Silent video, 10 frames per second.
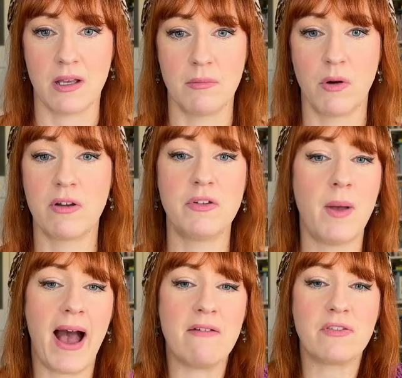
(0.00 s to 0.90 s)
Or if
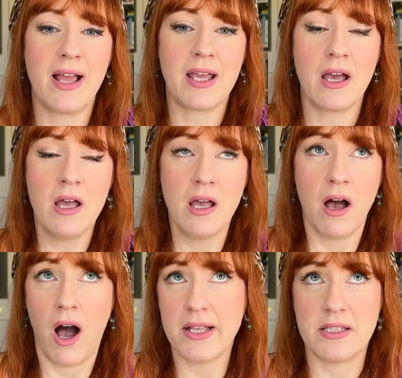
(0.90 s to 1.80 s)
you have like
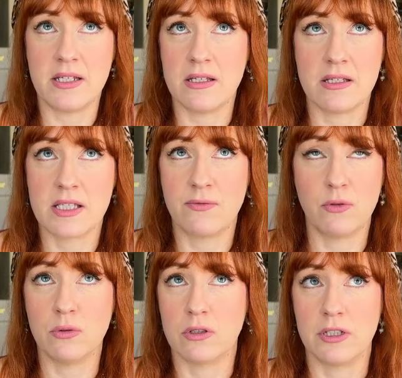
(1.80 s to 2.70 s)
ideas
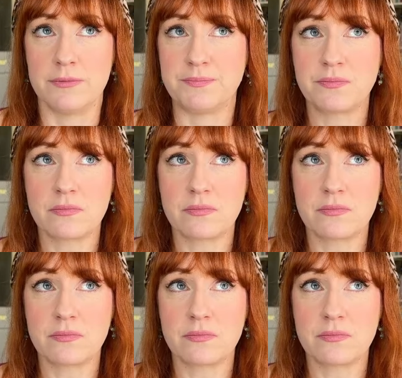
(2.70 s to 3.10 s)
for